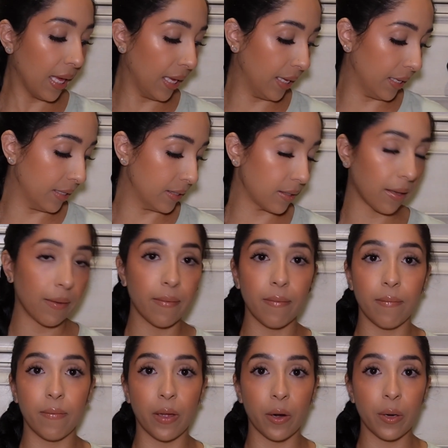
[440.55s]
is
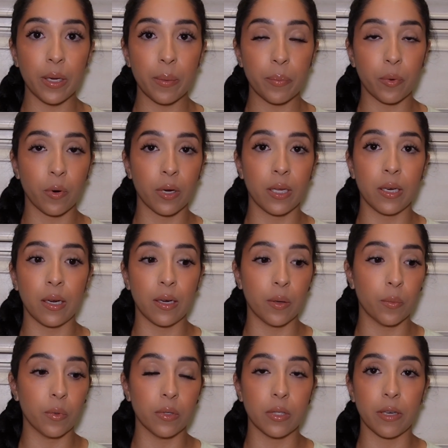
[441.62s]
very important, and
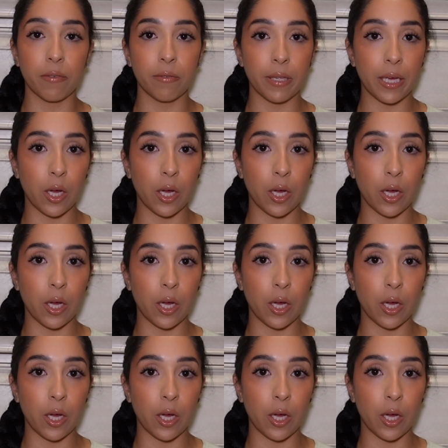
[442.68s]
it will definitely